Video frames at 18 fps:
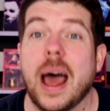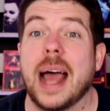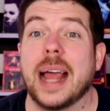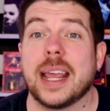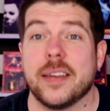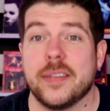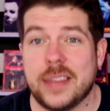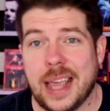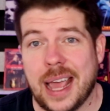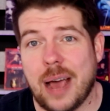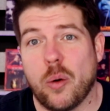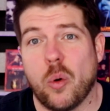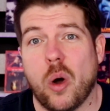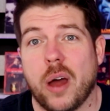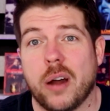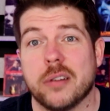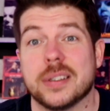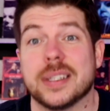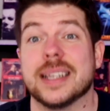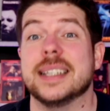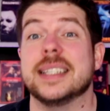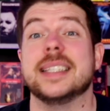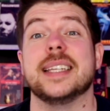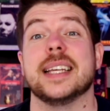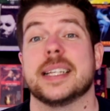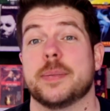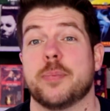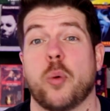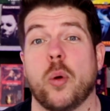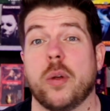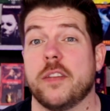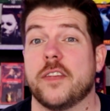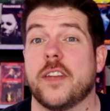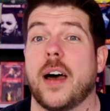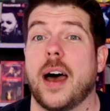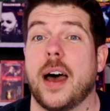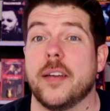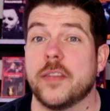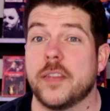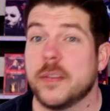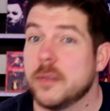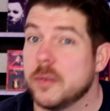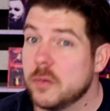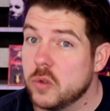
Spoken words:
I give the Outwaters a 6.5.